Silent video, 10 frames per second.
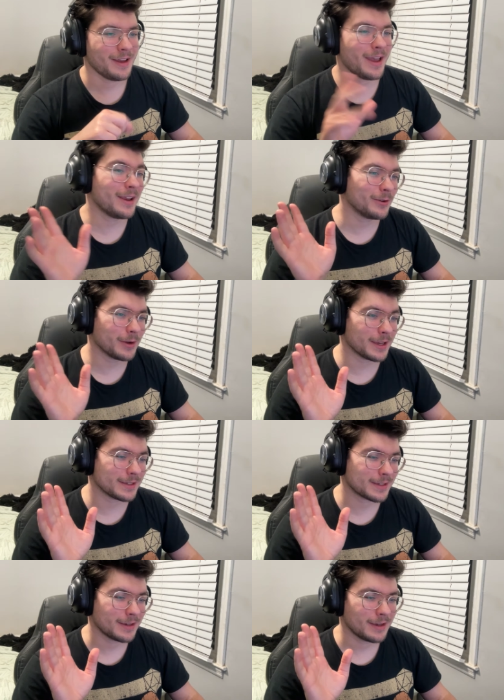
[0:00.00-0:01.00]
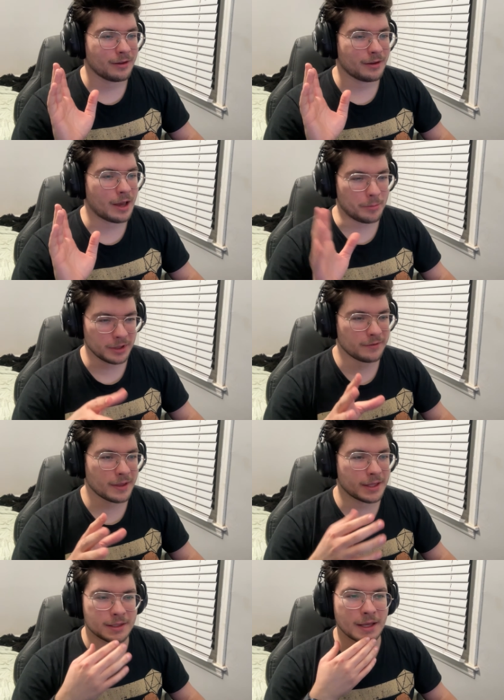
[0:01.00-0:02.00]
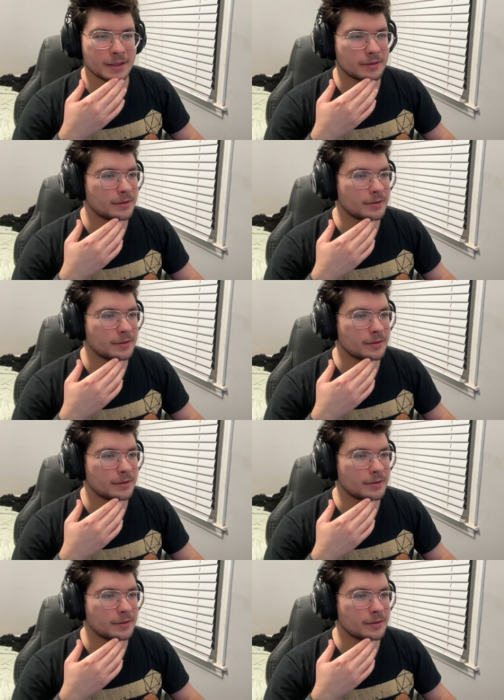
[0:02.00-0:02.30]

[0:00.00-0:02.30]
Anyways, I believe that that that